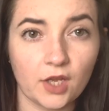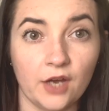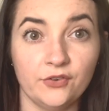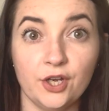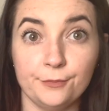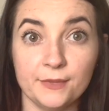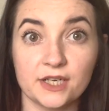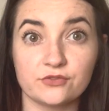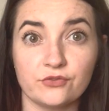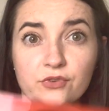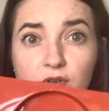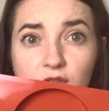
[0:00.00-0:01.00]
I've heard mixed
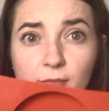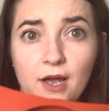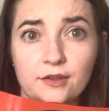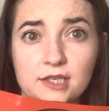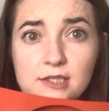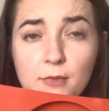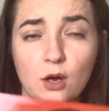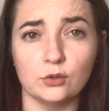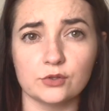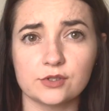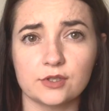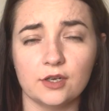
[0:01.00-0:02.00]
reviews about these
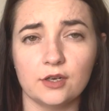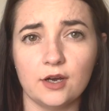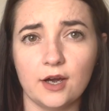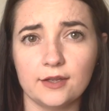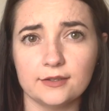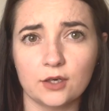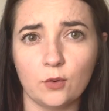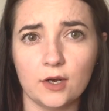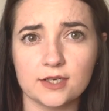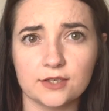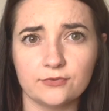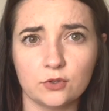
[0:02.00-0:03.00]
moulds, that they're
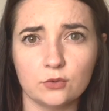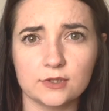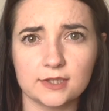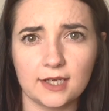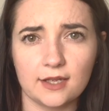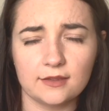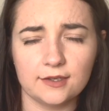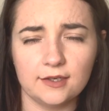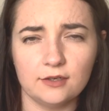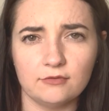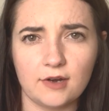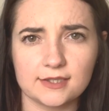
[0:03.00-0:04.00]
quite difficult to get
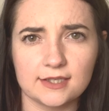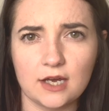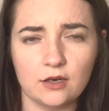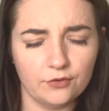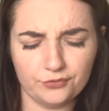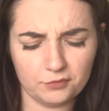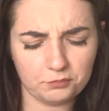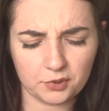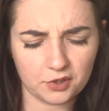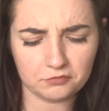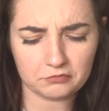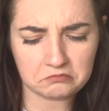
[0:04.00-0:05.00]
the resin out of them,
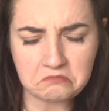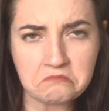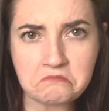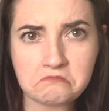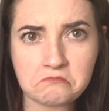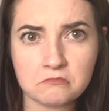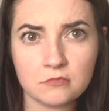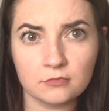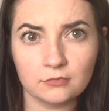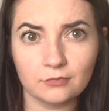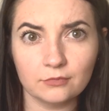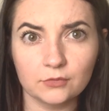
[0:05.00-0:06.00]
but
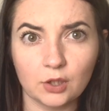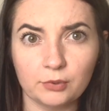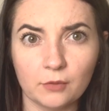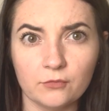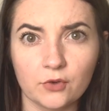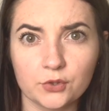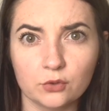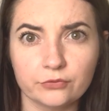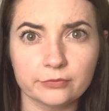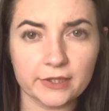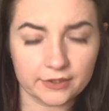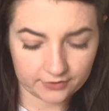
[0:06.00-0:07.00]
no problem at all
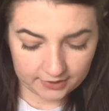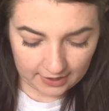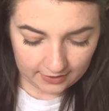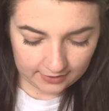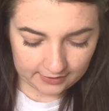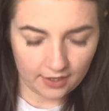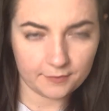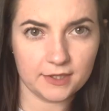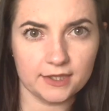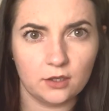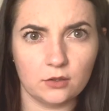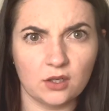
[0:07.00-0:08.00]
for me to get these out. I
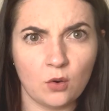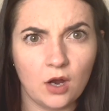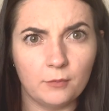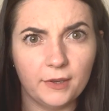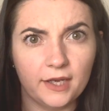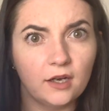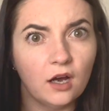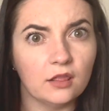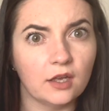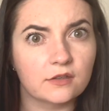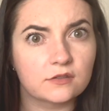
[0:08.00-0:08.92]
mean, they're quite big, aren't they?